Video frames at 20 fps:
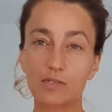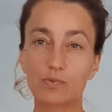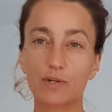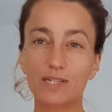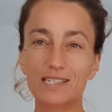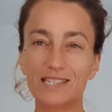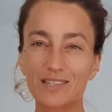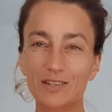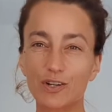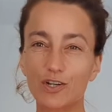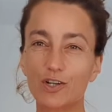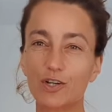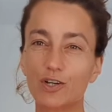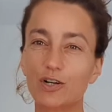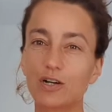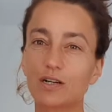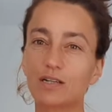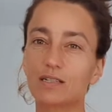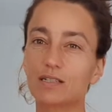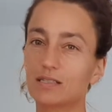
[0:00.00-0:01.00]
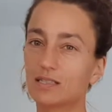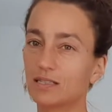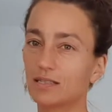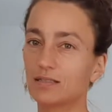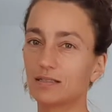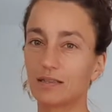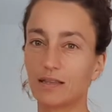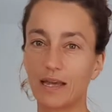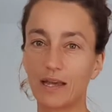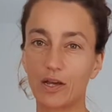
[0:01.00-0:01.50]
Once they're cooked,
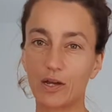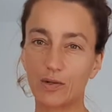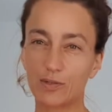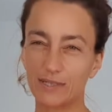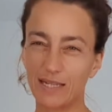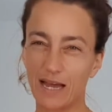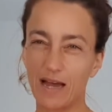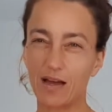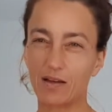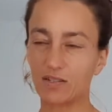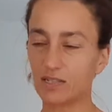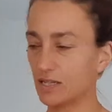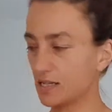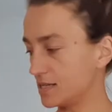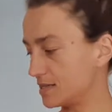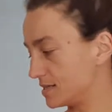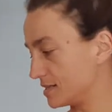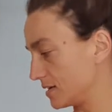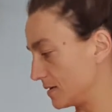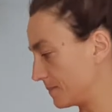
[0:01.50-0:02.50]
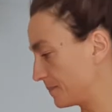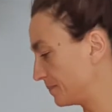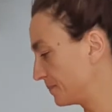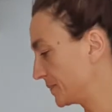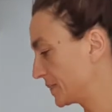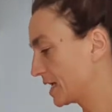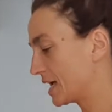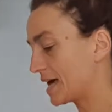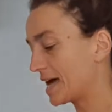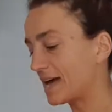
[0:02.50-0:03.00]
they go down easy,
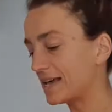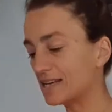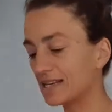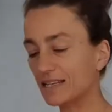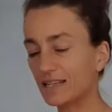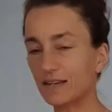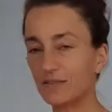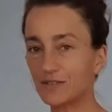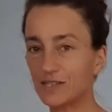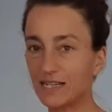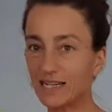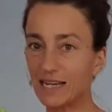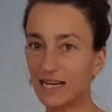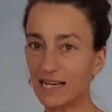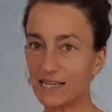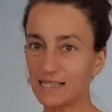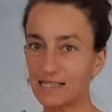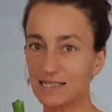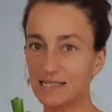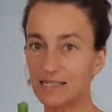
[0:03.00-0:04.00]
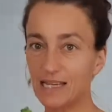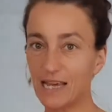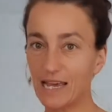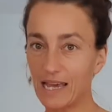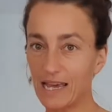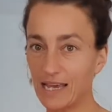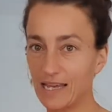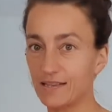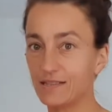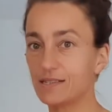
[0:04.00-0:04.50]
and it gives a nice
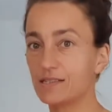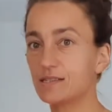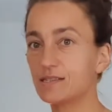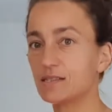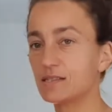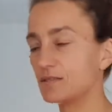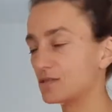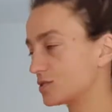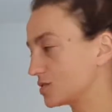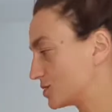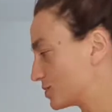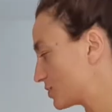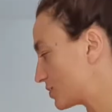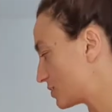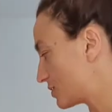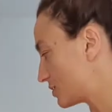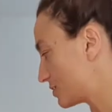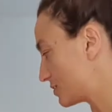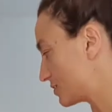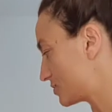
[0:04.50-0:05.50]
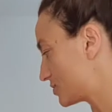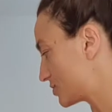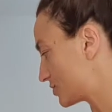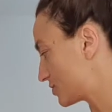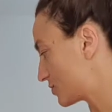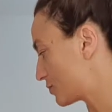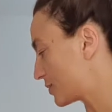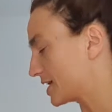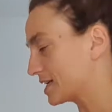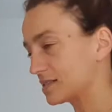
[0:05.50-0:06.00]
taste to
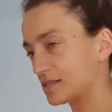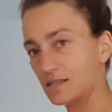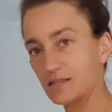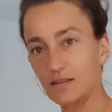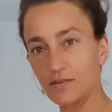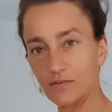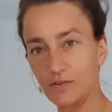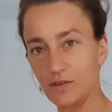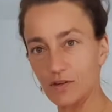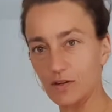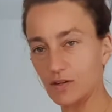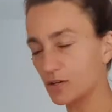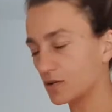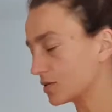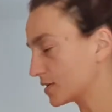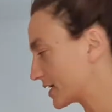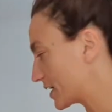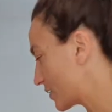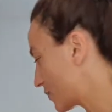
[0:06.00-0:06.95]
the rest of the cooking